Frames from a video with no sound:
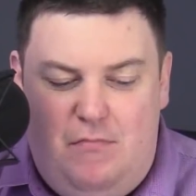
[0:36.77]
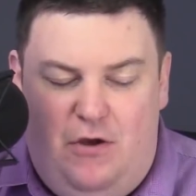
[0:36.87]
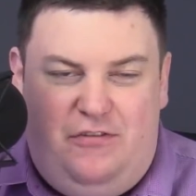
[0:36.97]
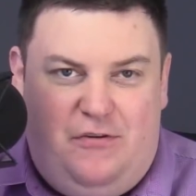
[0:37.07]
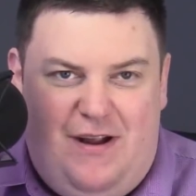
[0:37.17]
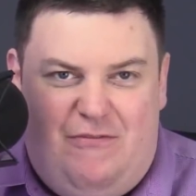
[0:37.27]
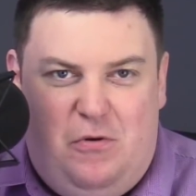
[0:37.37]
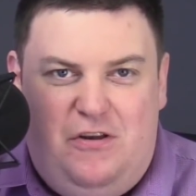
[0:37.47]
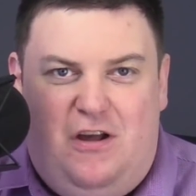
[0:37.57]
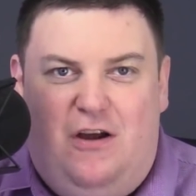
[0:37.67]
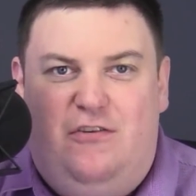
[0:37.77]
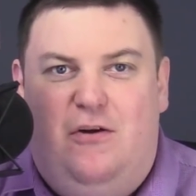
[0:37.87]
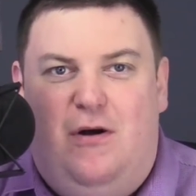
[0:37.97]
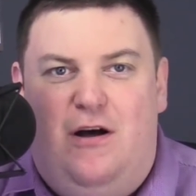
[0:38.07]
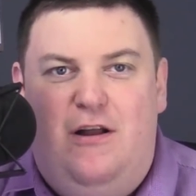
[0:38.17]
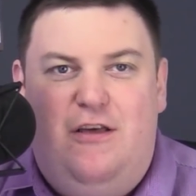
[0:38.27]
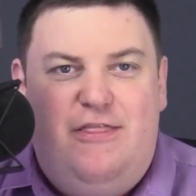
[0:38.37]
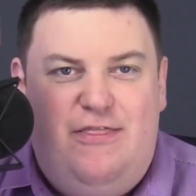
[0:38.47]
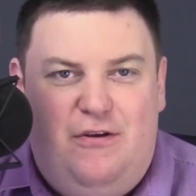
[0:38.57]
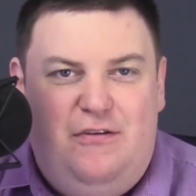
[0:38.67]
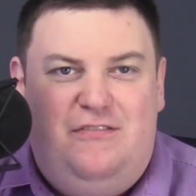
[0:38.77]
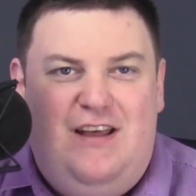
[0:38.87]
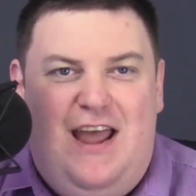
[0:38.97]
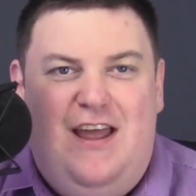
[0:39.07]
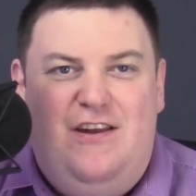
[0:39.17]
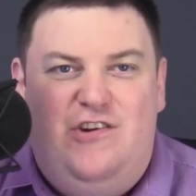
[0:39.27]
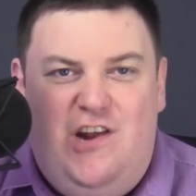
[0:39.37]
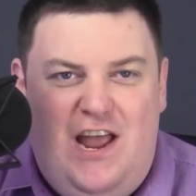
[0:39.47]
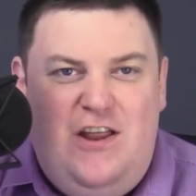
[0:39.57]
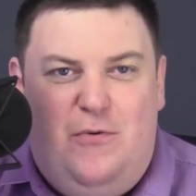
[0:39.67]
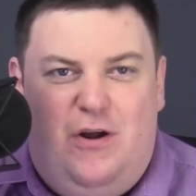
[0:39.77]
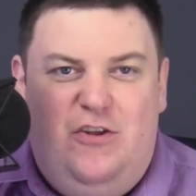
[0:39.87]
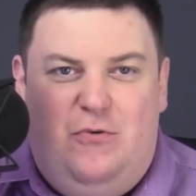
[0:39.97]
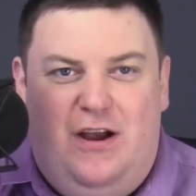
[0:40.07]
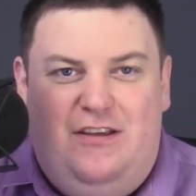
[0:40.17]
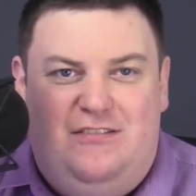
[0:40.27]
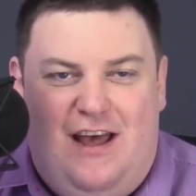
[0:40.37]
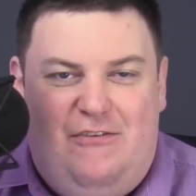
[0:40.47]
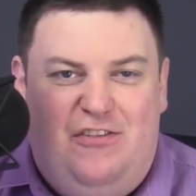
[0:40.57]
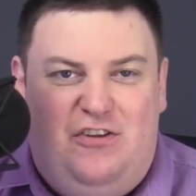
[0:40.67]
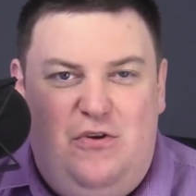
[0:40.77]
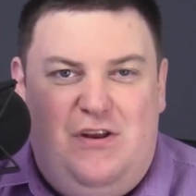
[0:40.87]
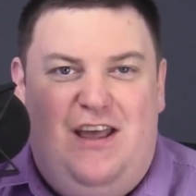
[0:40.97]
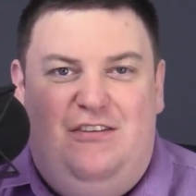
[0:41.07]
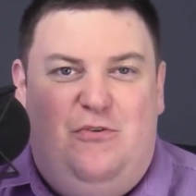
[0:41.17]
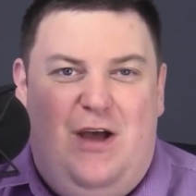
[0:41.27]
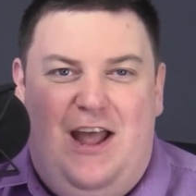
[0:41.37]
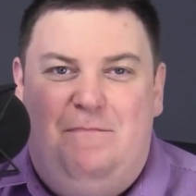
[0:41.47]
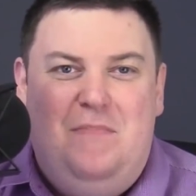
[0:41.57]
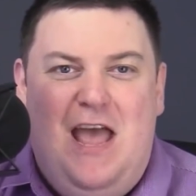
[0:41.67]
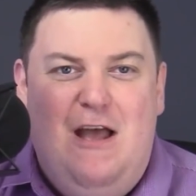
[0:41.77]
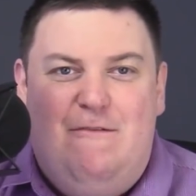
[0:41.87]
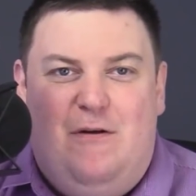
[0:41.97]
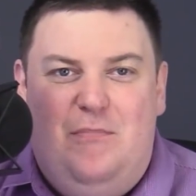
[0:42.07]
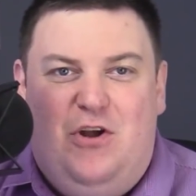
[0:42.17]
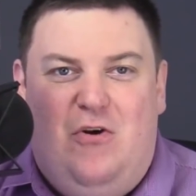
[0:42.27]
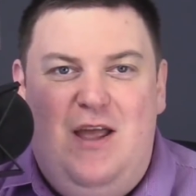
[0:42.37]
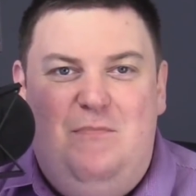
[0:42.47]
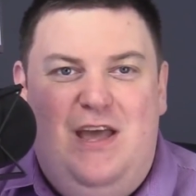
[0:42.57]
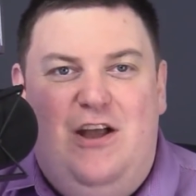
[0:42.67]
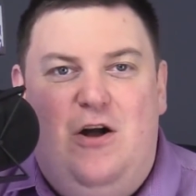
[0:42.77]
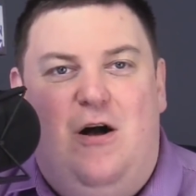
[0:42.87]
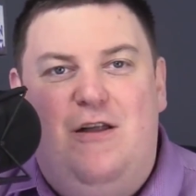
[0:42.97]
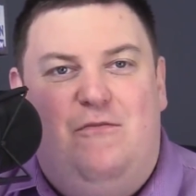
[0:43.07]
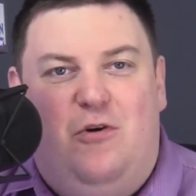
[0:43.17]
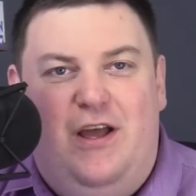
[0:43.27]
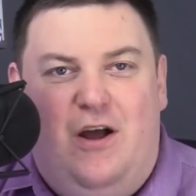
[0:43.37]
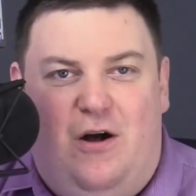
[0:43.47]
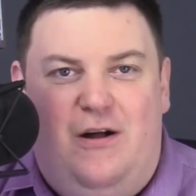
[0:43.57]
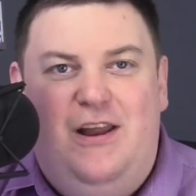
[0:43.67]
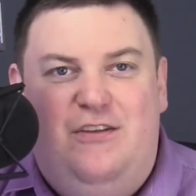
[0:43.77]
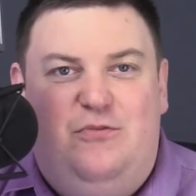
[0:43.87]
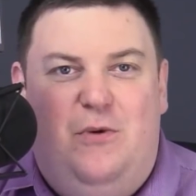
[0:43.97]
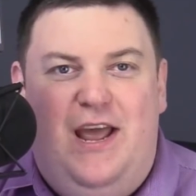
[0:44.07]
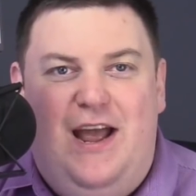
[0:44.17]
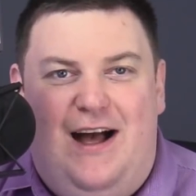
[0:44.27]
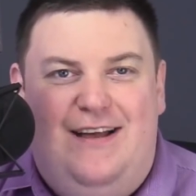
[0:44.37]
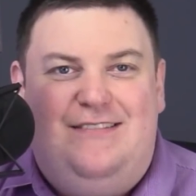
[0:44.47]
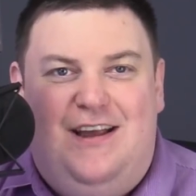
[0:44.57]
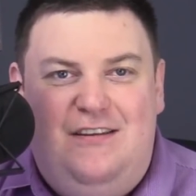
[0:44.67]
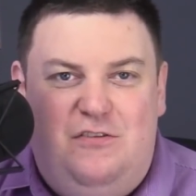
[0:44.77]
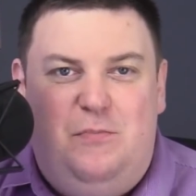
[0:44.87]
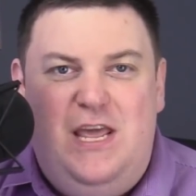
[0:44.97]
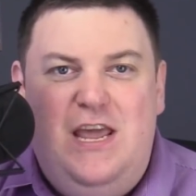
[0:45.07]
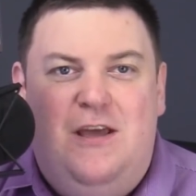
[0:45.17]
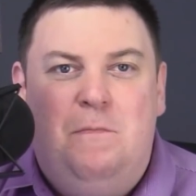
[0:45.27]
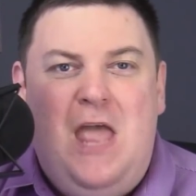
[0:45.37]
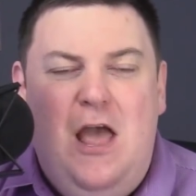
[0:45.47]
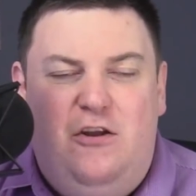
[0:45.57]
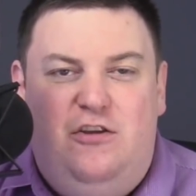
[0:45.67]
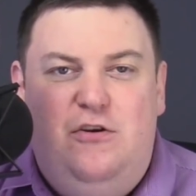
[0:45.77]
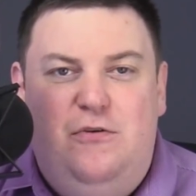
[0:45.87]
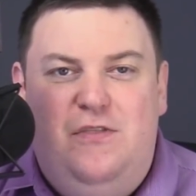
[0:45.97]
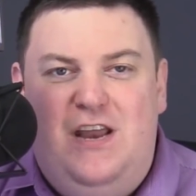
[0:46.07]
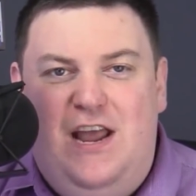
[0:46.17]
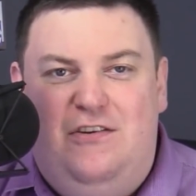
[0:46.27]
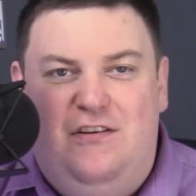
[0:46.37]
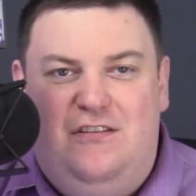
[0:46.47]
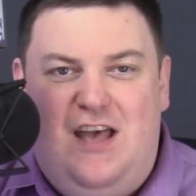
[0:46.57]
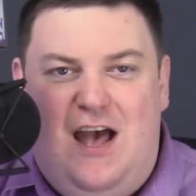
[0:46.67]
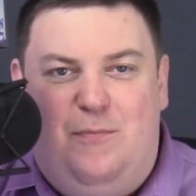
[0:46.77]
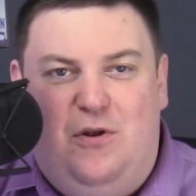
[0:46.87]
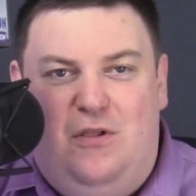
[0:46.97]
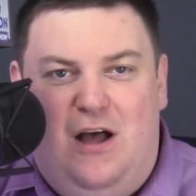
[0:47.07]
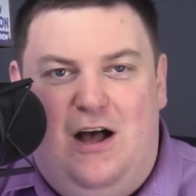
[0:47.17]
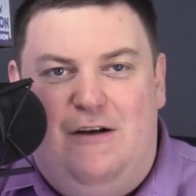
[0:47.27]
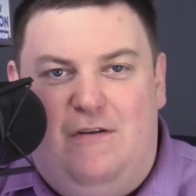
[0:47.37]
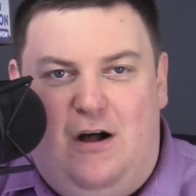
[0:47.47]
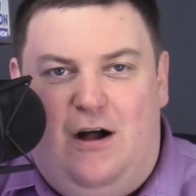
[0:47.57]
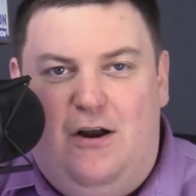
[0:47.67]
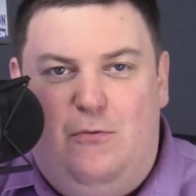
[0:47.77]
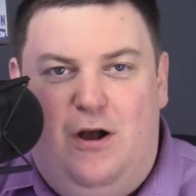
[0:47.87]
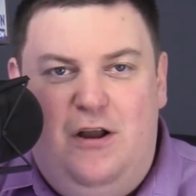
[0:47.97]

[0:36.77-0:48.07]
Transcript: most irreverent talk show on Thursday, January 27th, 2 days away from the great big convoy on its way, as I speak, to the nation's capital of Ottawa.